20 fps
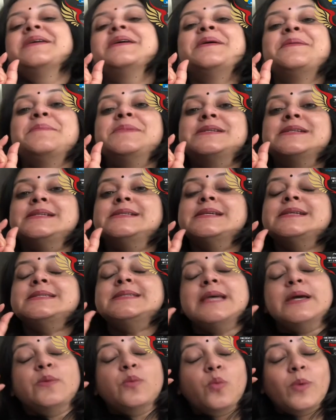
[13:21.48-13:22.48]
Matilda
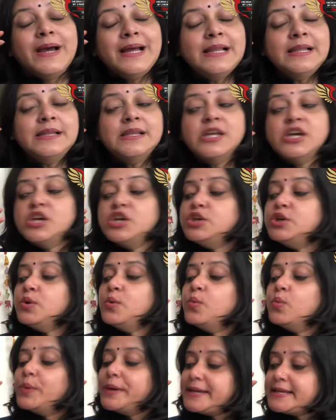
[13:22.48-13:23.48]
said, "Well, you
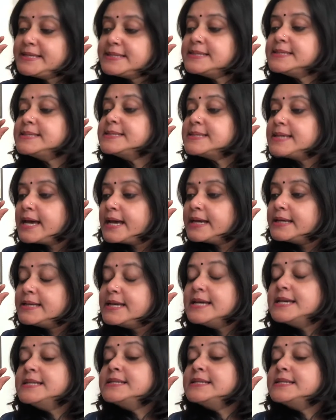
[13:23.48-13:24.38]
wait inside